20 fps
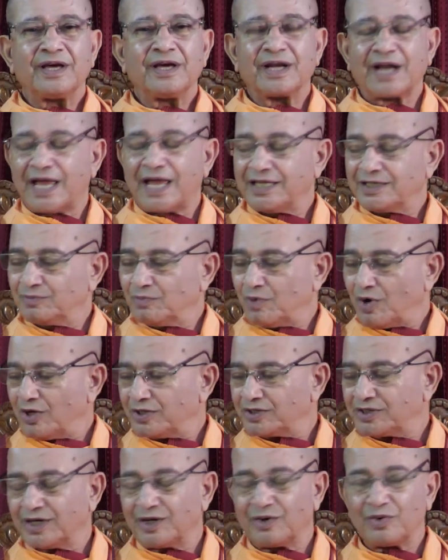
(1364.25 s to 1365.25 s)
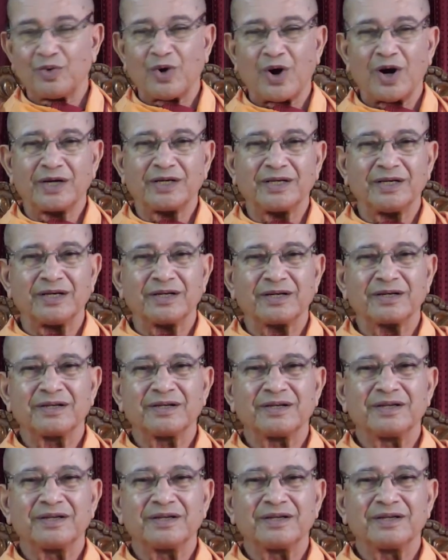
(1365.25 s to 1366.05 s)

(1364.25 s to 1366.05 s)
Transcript: rice balls and water,